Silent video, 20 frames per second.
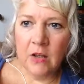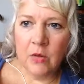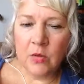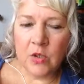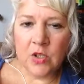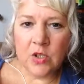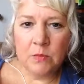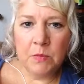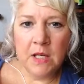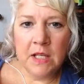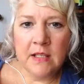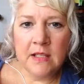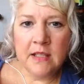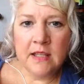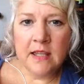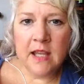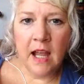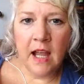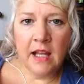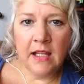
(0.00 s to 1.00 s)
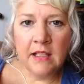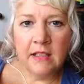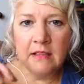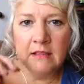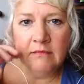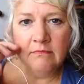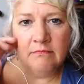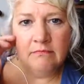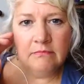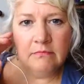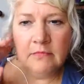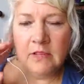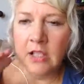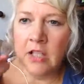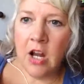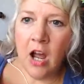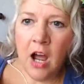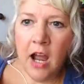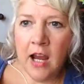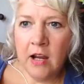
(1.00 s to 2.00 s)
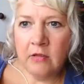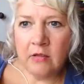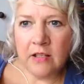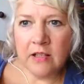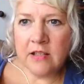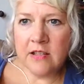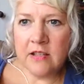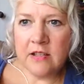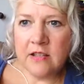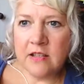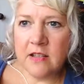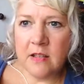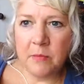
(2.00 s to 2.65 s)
which means that an iris,